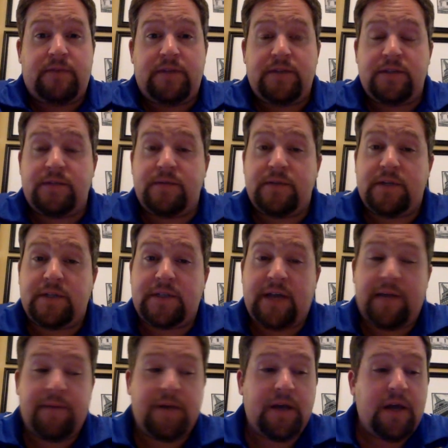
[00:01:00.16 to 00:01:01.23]
on this
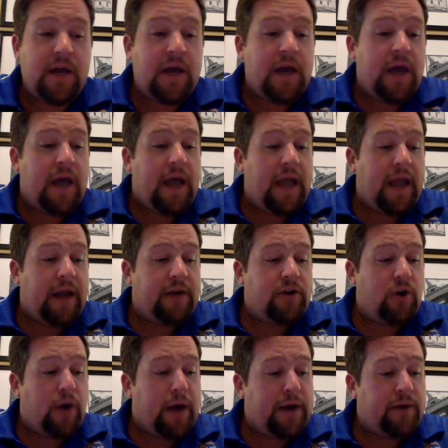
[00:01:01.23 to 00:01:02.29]
assignment and
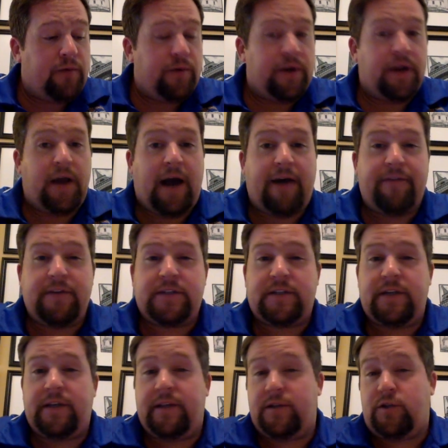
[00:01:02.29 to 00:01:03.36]
go ahead and read it.
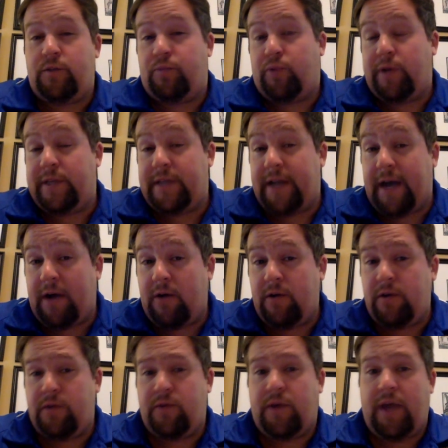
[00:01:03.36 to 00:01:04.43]
Obviously, unless you print it out,
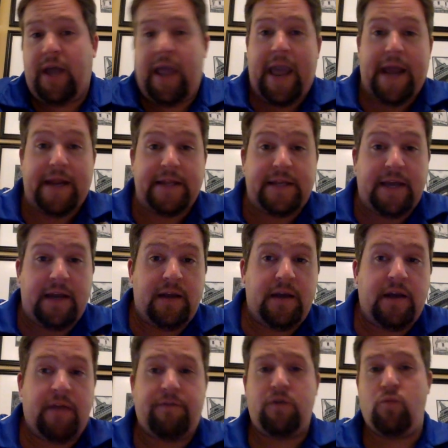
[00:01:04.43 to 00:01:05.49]
you can't annotate
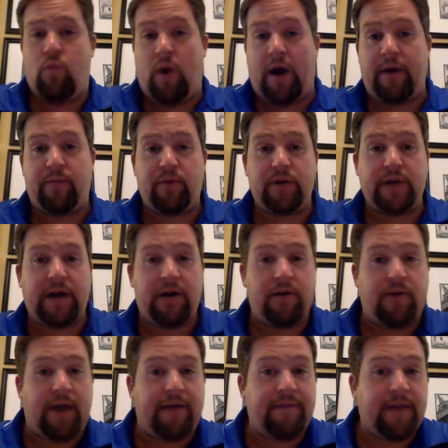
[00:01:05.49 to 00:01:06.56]
it. If you want to print it out and
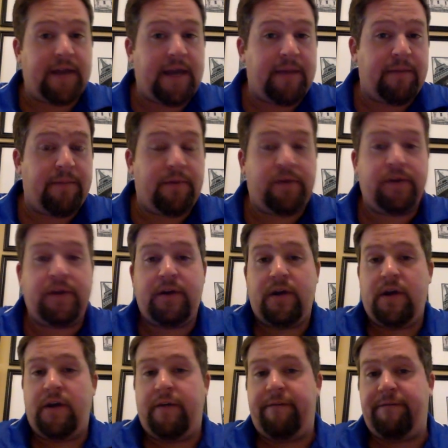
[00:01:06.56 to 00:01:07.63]
you have that capability,
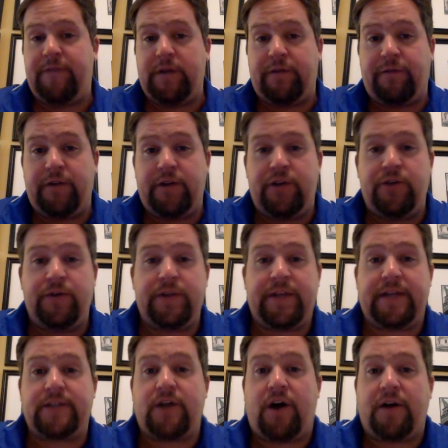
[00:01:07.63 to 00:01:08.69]
feel free to do it.
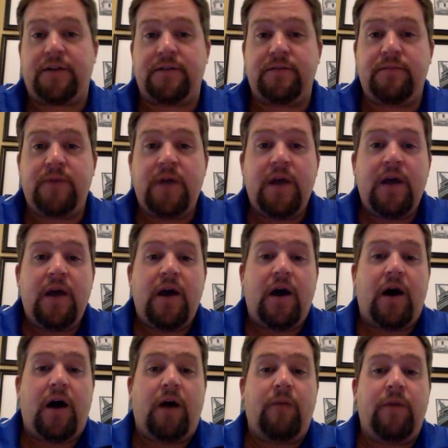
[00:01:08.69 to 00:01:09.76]
That's awesome.
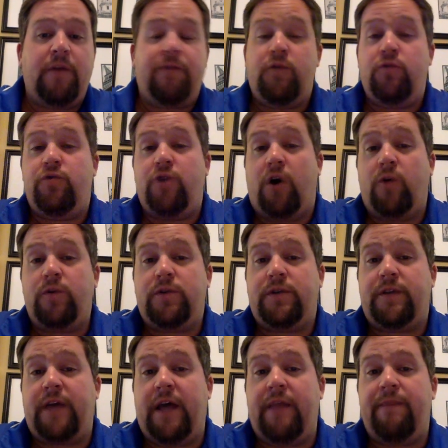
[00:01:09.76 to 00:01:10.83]
If you don't,
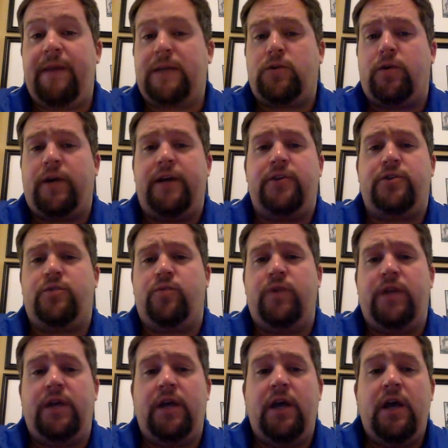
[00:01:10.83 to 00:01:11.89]
then that's okay. Just
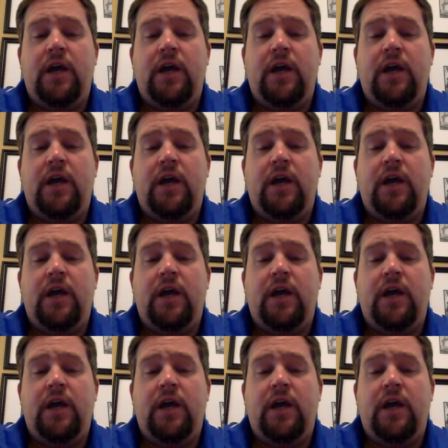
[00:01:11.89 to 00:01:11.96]
read it